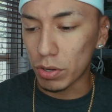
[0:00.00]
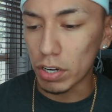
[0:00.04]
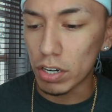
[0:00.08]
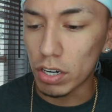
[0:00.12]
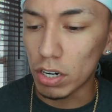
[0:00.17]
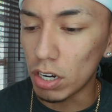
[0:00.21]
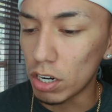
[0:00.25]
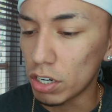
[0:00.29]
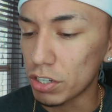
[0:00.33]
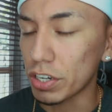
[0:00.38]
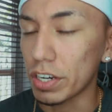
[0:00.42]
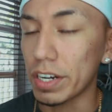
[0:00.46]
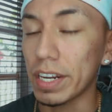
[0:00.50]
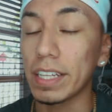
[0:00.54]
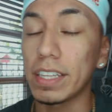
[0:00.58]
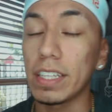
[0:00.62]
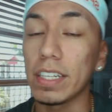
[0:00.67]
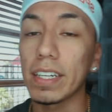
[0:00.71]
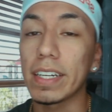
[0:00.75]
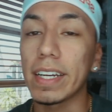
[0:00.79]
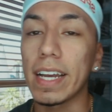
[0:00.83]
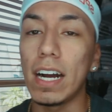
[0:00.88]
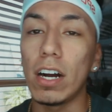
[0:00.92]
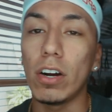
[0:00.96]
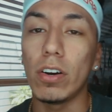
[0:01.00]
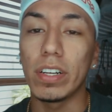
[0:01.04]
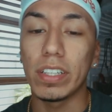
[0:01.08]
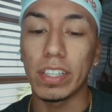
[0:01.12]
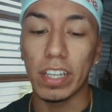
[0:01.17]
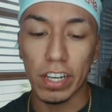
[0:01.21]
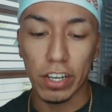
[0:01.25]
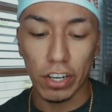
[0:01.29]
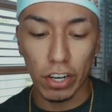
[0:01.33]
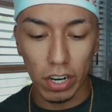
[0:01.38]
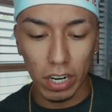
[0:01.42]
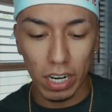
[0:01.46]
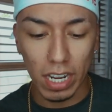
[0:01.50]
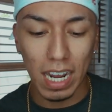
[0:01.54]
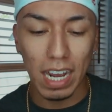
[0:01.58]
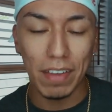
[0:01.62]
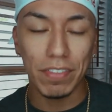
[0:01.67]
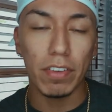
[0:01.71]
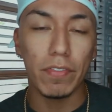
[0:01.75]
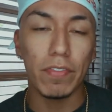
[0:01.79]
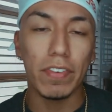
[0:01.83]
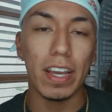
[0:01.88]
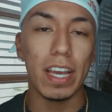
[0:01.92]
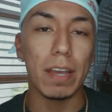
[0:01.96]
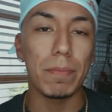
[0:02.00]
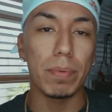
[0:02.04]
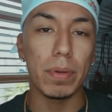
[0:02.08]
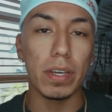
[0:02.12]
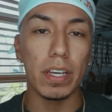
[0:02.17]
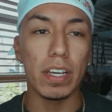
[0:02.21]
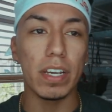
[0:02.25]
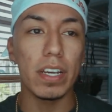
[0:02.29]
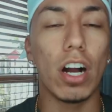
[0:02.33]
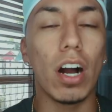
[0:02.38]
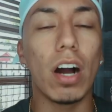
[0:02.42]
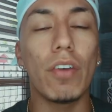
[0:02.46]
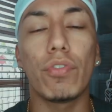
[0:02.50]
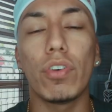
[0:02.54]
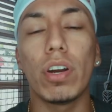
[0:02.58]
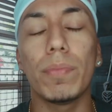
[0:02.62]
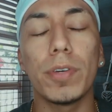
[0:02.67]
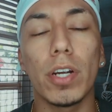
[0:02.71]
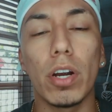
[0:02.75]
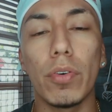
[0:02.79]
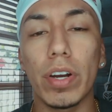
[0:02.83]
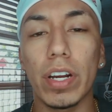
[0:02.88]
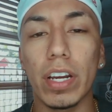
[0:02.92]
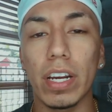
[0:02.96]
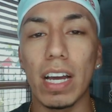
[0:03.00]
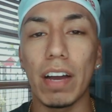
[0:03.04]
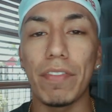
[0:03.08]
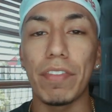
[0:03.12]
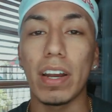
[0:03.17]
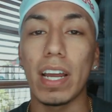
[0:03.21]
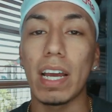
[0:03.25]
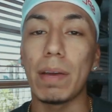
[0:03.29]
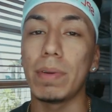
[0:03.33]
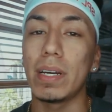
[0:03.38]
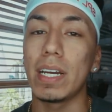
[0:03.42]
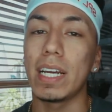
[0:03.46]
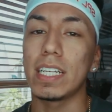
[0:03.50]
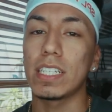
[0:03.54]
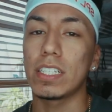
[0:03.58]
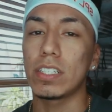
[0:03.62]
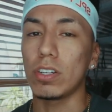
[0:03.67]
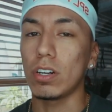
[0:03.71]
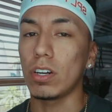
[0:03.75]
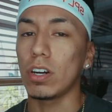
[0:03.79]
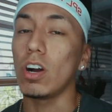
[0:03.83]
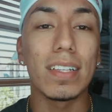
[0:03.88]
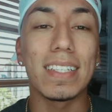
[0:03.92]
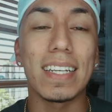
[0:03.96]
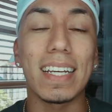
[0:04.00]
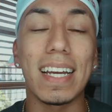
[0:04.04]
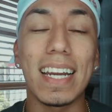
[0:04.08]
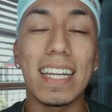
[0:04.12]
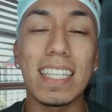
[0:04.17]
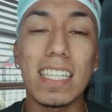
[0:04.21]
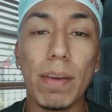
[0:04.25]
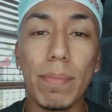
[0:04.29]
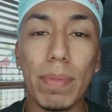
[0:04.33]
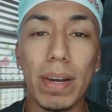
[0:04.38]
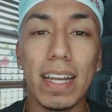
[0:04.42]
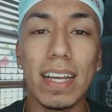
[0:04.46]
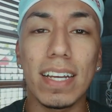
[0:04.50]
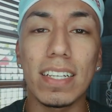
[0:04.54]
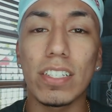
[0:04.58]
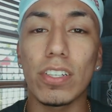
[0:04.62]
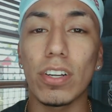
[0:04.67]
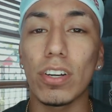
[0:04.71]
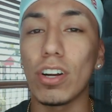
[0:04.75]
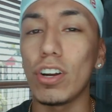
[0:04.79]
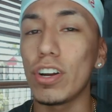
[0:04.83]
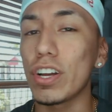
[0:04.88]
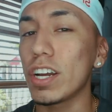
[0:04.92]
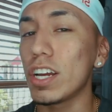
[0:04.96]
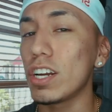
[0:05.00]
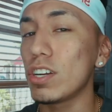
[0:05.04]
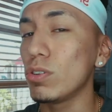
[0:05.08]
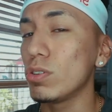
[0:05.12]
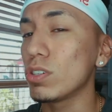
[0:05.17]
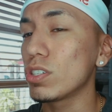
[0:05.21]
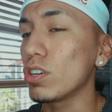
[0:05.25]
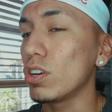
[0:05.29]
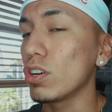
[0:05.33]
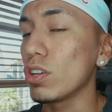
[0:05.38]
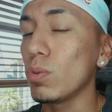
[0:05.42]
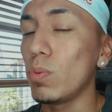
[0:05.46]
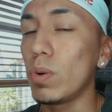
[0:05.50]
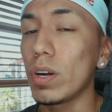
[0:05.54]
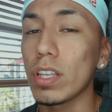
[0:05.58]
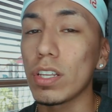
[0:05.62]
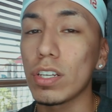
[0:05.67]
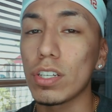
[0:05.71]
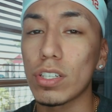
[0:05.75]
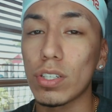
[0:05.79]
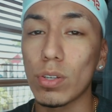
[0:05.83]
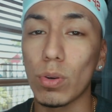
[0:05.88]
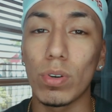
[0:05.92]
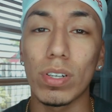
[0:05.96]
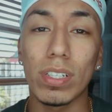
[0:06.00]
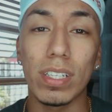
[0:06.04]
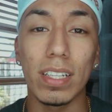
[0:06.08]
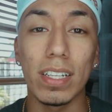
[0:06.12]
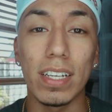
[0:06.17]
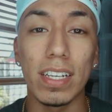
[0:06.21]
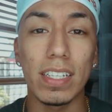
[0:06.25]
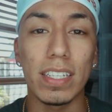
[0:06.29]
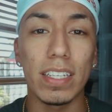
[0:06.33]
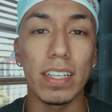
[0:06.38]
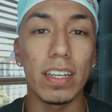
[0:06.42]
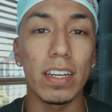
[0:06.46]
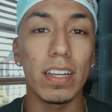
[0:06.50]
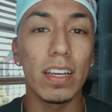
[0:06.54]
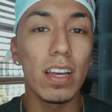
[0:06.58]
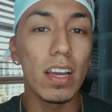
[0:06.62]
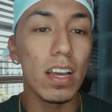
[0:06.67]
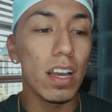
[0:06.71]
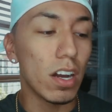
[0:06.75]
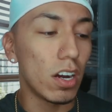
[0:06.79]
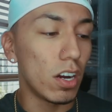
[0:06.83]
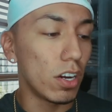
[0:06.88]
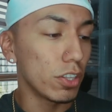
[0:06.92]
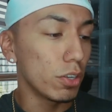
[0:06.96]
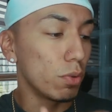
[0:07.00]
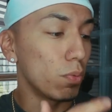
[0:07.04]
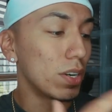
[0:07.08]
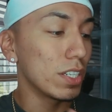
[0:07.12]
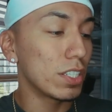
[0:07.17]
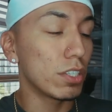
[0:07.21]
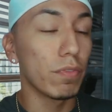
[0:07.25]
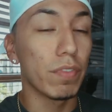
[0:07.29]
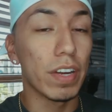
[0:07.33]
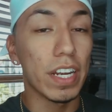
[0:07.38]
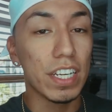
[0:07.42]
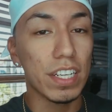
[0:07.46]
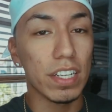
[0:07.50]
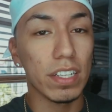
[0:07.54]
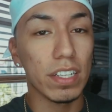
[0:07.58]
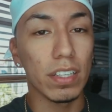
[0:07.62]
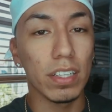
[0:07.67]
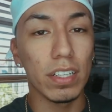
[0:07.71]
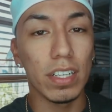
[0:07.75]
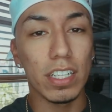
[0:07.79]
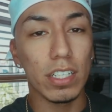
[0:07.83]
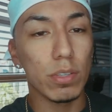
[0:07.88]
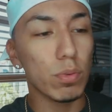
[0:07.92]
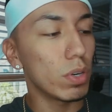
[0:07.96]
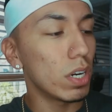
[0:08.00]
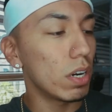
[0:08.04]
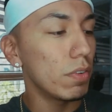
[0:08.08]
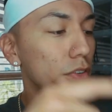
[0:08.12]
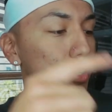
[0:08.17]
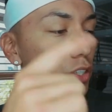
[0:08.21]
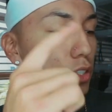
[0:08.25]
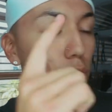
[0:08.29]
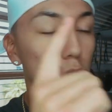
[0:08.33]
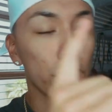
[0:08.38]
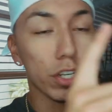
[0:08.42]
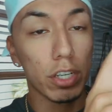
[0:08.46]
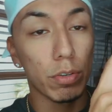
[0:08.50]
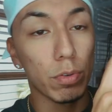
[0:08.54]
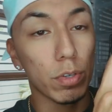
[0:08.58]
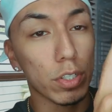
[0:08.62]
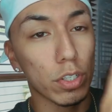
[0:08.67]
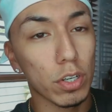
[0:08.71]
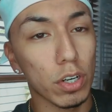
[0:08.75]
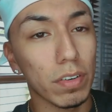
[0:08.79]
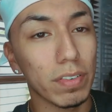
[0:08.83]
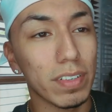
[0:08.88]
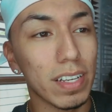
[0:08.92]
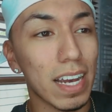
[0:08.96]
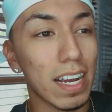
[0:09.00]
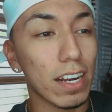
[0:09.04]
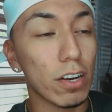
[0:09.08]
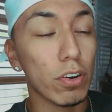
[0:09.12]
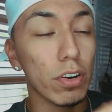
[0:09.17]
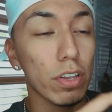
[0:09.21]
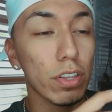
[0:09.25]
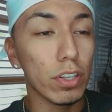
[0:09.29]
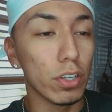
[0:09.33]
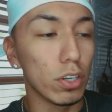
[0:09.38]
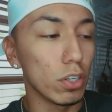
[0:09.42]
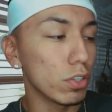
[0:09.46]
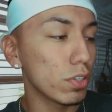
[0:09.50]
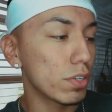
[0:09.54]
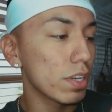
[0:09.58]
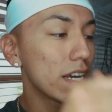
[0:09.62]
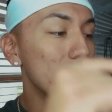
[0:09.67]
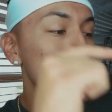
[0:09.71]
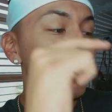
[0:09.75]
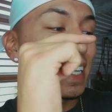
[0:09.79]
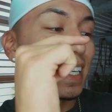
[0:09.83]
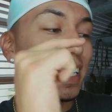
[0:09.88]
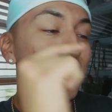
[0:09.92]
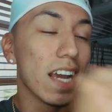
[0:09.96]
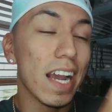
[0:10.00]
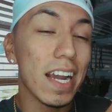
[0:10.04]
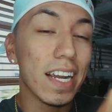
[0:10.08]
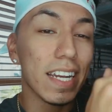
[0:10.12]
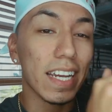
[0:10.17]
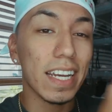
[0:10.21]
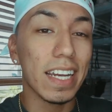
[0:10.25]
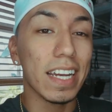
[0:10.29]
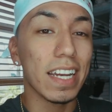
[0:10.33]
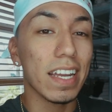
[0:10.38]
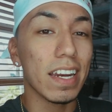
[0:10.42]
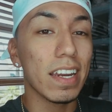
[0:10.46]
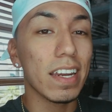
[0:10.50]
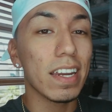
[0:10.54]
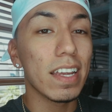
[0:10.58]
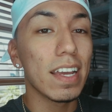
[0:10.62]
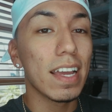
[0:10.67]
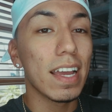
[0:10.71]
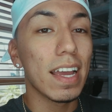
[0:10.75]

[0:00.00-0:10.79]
$300, you're going to get the account, and then you're going to have the VIP. Off rip, you're already going to have a nine minute head start. To get a 10 minute head start, all you got to do is go to one of the stores listed on the reservation list, whatever store you reserved at. Go to those, check in,